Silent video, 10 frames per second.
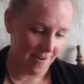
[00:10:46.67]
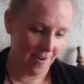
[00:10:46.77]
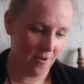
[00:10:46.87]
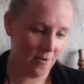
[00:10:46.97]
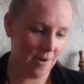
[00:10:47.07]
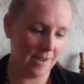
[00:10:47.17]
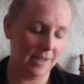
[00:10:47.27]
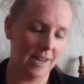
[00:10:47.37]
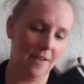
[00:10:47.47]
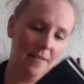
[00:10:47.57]
Oh, I
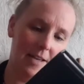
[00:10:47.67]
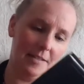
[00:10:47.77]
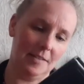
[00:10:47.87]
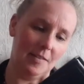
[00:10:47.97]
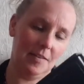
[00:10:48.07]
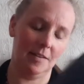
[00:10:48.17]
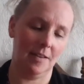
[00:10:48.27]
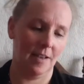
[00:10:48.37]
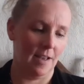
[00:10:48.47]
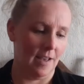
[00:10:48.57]
love it.
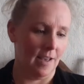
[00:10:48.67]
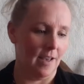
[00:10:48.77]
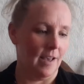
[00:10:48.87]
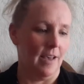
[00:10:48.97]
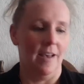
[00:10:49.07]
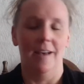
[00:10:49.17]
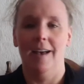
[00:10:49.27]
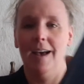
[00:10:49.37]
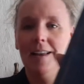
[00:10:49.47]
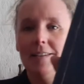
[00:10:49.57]

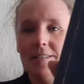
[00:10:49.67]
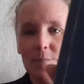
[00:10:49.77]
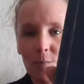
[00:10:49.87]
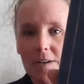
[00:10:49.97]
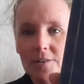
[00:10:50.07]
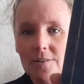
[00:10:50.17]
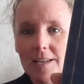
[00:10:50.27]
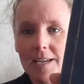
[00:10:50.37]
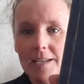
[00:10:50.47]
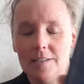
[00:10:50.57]
Alice in
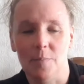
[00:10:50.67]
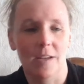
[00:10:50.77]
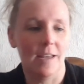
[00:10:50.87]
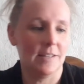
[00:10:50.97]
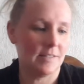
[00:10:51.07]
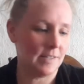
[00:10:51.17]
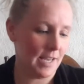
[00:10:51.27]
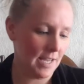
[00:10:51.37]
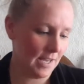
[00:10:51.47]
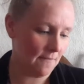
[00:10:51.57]
Wonderland, but it's
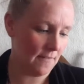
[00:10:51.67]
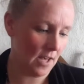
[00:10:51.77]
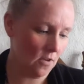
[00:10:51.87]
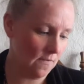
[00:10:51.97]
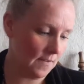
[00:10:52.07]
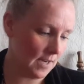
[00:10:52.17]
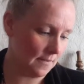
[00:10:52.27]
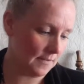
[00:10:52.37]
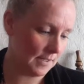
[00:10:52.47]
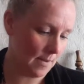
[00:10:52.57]
like a velvet
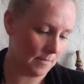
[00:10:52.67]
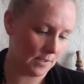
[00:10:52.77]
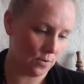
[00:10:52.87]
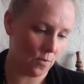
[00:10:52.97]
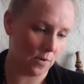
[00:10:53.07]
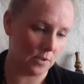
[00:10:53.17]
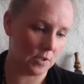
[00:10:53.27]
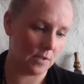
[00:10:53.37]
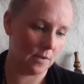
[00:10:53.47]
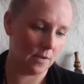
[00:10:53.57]
of some
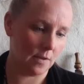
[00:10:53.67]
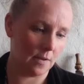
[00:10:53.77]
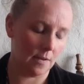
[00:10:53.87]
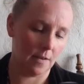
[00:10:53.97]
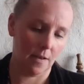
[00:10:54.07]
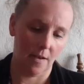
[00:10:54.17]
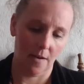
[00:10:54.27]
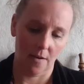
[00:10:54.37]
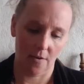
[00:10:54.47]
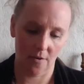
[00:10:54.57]
sort.
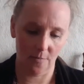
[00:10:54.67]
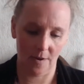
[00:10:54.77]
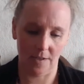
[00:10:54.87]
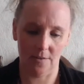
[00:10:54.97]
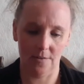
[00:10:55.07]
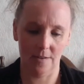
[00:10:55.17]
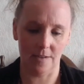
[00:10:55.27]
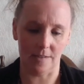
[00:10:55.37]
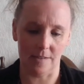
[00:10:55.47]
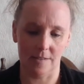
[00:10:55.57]
Oh my
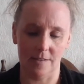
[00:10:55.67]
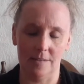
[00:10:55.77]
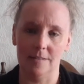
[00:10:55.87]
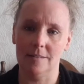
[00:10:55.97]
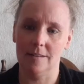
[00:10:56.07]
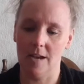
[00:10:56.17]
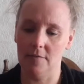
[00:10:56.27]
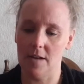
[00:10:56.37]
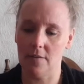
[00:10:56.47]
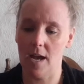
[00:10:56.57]
goodness. I've
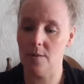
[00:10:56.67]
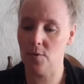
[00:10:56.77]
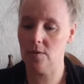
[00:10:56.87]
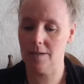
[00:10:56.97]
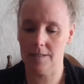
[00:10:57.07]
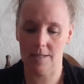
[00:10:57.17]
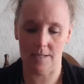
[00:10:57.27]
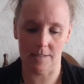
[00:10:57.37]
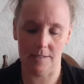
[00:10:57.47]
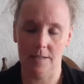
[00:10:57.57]
never had a book like
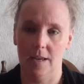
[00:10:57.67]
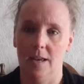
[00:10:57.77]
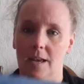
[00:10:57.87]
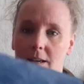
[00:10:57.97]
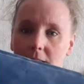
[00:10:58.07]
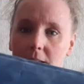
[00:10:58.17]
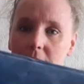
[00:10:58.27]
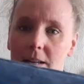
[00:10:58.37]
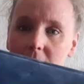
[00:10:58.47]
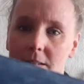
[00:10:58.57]
this.
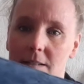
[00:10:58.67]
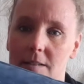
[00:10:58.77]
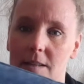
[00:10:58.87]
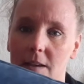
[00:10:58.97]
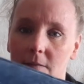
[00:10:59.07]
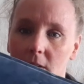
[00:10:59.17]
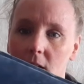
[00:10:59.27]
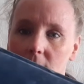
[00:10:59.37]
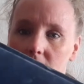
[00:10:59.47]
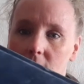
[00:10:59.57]
It is. It's like
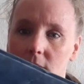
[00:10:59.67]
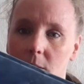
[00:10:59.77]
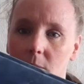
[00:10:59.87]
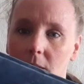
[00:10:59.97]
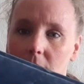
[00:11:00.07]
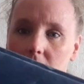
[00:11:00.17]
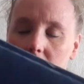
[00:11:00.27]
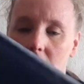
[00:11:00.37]
velvet or something.